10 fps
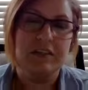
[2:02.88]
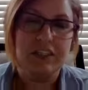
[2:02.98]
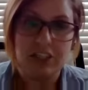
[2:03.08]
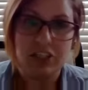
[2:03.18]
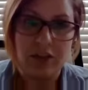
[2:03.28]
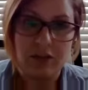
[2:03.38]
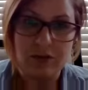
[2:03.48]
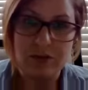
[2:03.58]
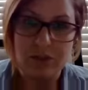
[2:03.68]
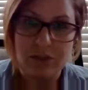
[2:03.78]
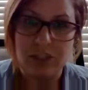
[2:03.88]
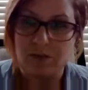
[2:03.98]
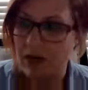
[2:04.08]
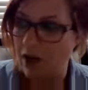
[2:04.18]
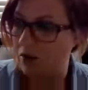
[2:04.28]
teach others and teach
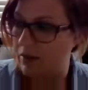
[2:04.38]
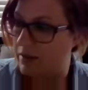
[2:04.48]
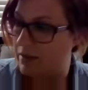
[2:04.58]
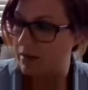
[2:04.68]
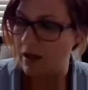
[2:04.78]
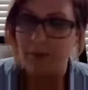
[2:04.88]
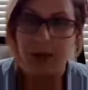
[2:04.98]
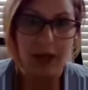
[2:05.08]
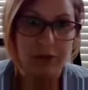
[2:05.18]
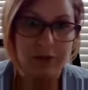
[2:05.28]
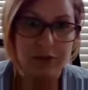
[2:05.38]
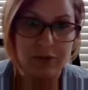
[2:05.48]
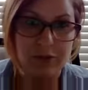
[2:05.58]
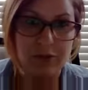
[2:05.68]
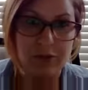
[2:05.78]
my colleagues how
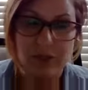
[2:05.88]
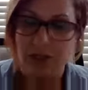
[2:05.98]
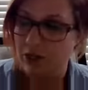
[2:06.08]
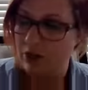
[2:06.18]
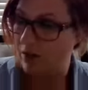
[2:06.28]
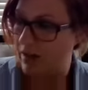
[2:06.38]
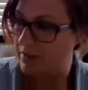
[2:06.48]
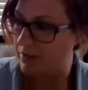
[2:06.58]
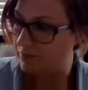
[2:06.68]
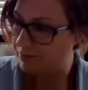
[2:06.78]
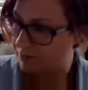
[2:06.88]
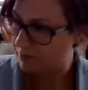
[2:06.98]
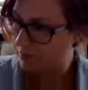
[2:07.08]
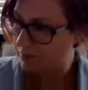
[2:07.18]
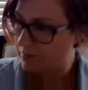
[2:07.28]
to utilize it.
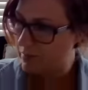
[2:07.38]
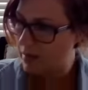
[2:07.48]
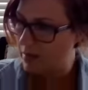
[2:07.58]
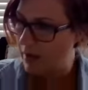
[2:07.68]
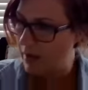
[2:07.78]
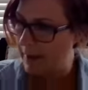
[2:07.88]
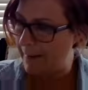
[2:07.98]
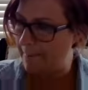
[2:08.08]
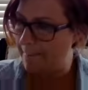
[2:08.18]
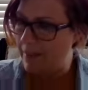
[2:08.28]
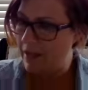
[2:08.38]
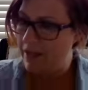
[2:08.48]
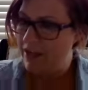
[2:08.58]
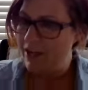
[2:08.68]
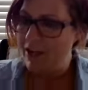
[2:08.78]
I
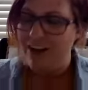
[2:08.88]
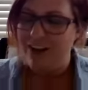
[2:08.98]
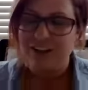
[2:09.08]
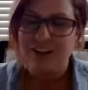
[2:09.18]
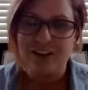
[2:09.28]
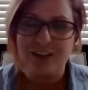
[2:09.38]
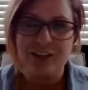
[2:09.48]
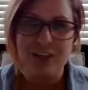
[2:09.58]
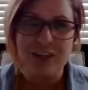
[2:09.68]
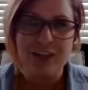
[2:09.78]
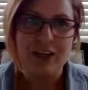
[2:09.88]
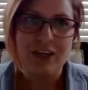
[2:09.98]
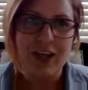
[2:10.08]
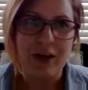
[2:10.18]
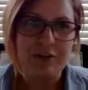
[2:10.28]

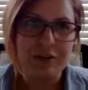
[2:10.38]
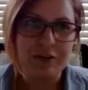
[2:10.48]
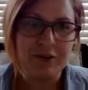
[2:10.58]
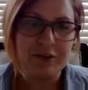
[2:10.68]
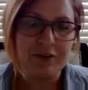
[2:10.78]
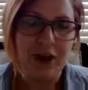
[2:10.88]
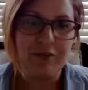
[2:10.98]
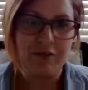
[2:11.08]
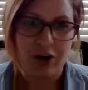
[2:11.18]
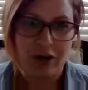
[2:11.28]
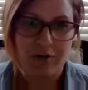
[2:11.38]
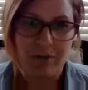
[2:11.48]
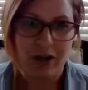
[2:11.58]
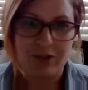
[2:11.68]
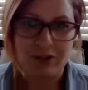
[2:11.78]
was a little afraid
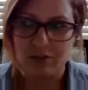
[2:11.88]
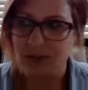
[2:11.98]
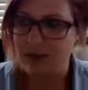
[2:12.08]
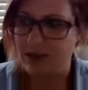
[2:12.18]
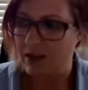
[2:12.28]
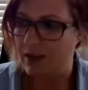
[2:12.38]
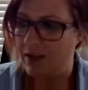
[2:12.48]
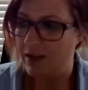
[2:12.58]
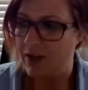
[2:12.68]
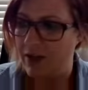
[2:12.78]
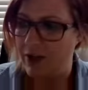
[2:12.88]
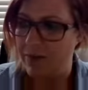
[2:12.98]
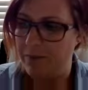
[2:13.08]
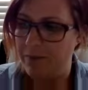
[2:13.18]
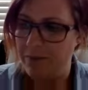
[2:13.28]
about doing
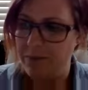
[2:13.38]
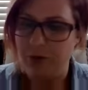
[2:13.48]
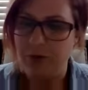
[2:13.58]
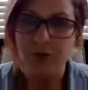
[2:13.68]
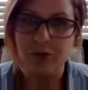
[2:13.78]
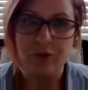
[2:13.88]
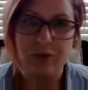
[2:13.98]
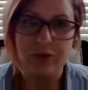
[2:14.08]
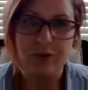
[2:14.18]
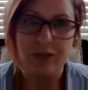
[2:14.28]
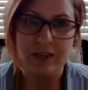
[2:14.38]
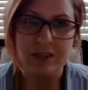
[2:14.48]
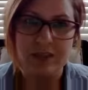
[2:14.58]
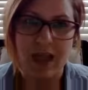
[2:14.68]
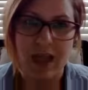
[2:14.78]
the Google
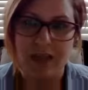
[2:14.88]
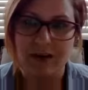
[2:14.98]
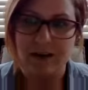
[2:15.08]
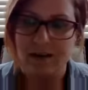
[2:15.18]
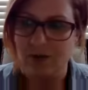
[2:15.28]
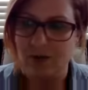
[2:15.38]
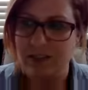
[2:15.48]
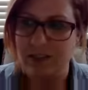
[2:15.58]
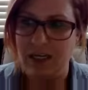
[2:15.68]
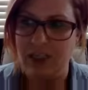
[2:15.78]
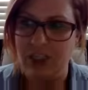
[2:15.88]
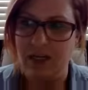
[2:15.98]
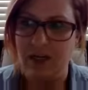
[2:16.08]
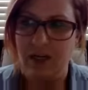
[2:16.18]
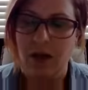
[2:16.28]
slide
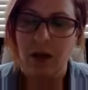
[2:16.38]
presentation,